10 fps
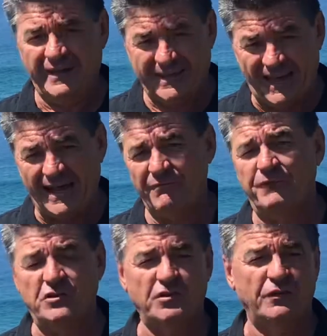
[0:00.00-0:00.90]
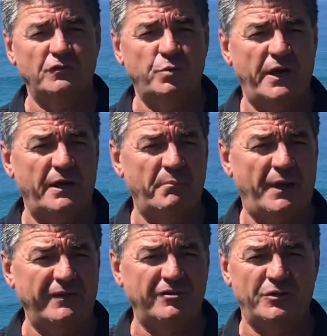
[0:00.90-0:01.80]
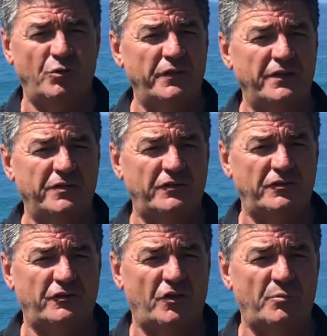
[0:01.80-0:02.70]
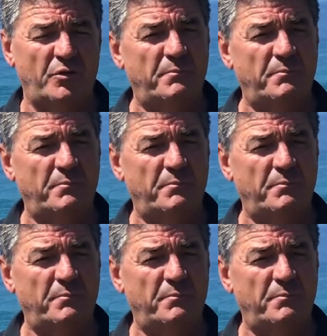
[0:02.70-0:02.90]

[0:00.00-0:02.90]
Game fishing is where basically all the attention's got to be.